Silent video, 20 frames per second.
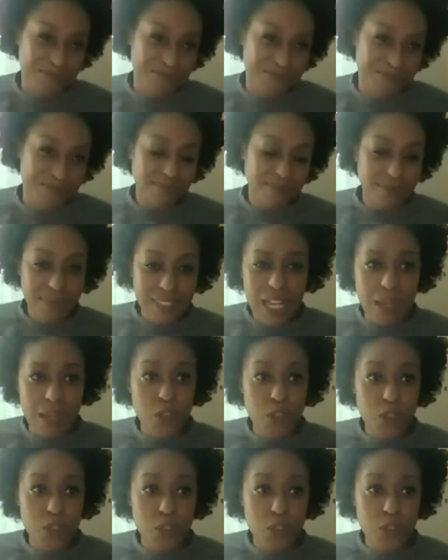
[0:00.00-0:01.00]
Um, so, what
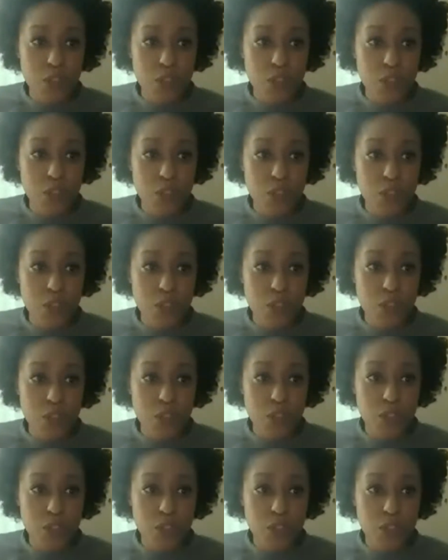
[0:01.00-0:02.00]
is it we can do to
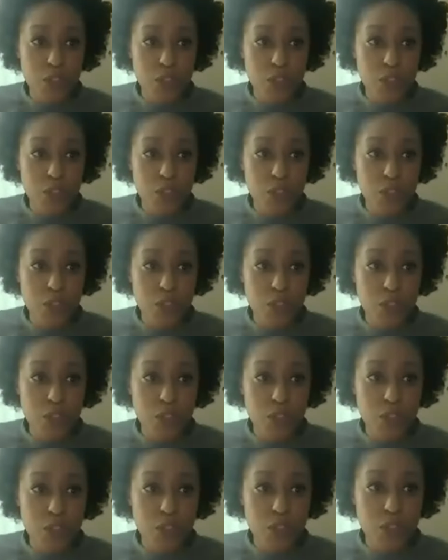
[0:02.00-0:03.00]
make her decision
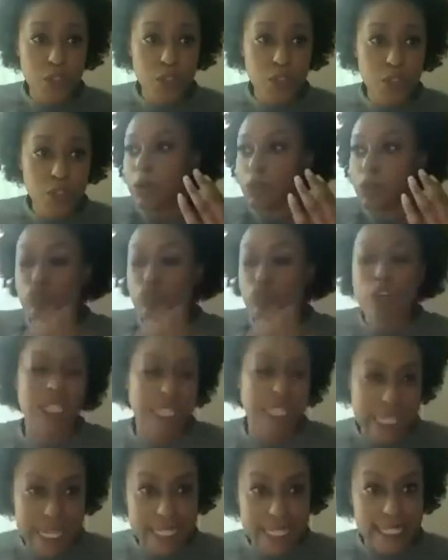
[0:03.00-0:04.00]
really
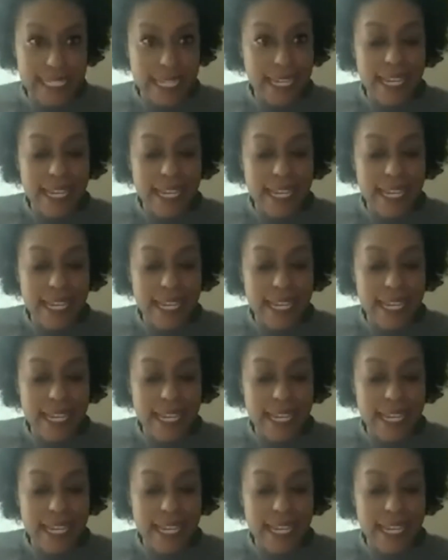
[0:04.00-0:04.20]
easy?